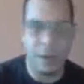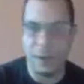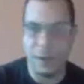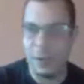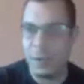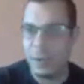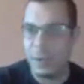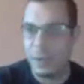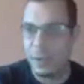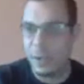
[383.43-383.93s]
get
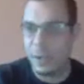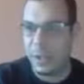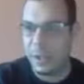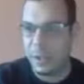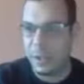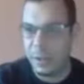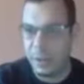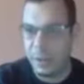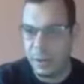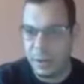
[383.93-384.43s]
it out
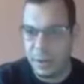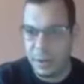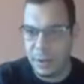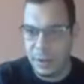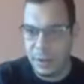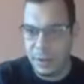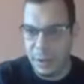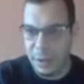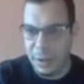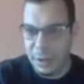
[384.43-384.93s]
here
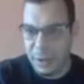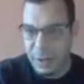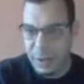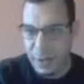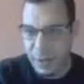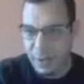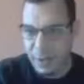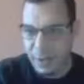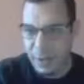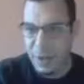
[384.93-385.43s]

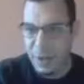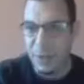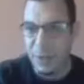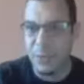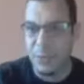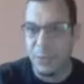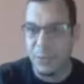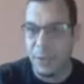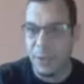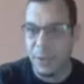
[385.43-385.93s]
and
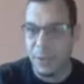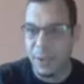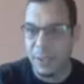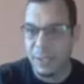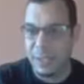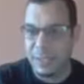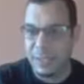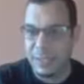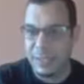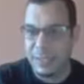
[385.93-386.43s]
let me look
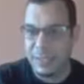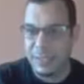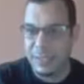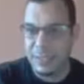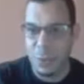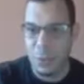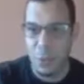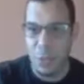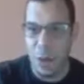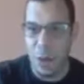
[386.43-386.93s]
for it, because
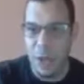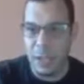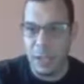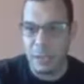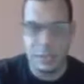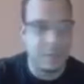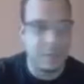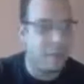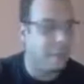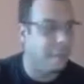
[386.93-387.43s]
this
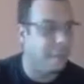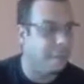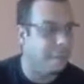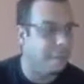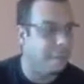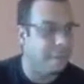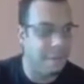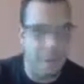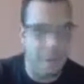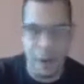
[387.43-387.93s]
was
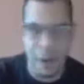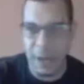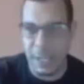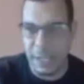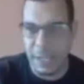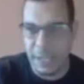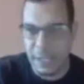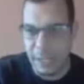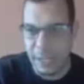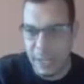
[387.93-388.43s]

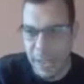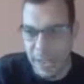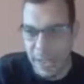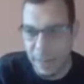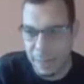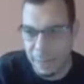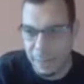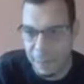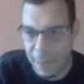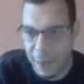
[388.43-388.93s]
funny,
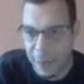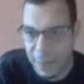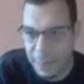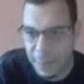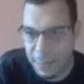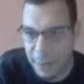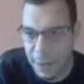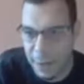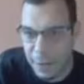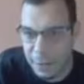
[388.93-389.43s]
like
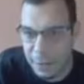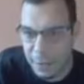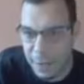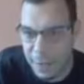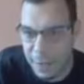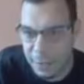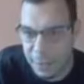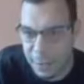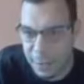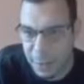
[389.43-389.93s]
funny
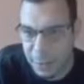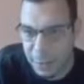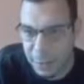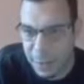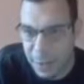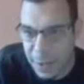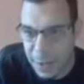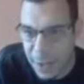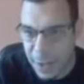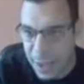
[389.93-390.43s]

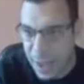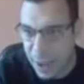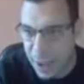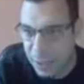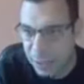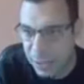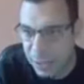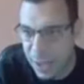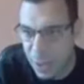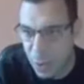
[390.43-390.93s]
stuff.
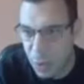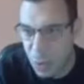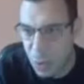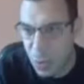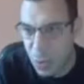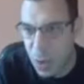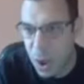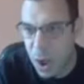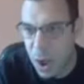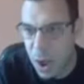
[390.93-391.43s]
I
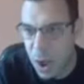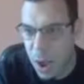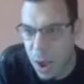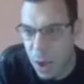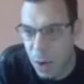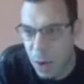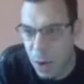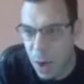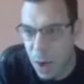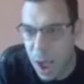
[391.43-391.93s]
was like,
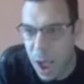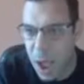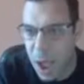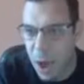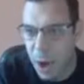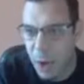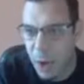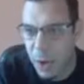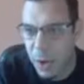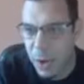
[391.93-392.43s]

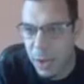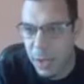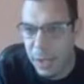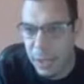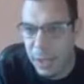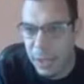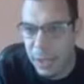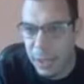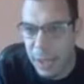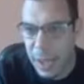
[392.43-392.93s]
wow,
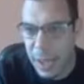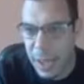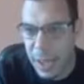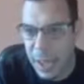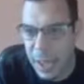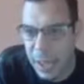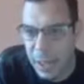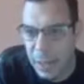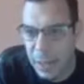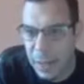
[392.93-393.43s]
how
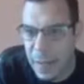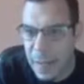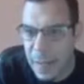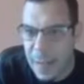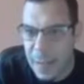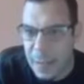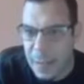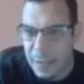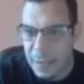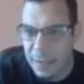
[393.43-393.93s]
in the
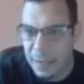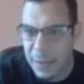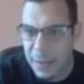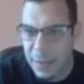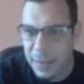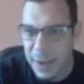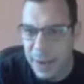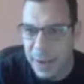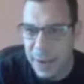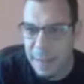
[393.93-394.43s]
hell?
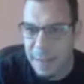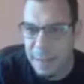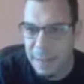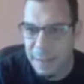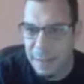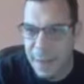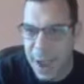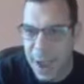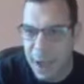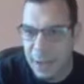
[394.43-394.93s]
Let me see if
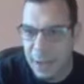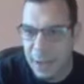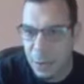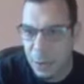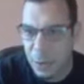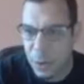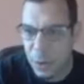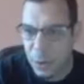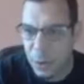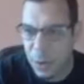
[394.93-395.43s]
I can
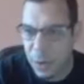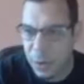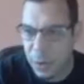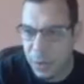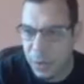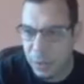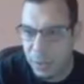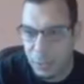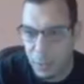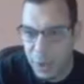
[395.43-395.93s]
find it
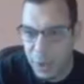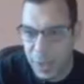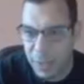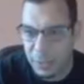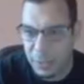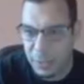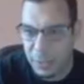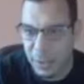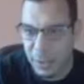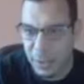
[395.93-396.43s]
real quick,
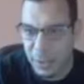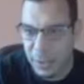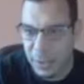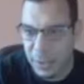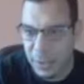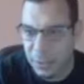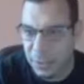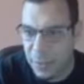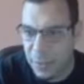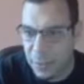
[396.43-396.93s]
because when I
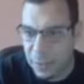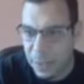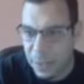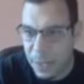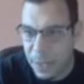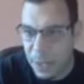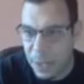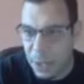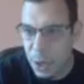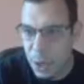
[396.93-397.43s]
saw
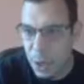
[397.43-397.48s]
this,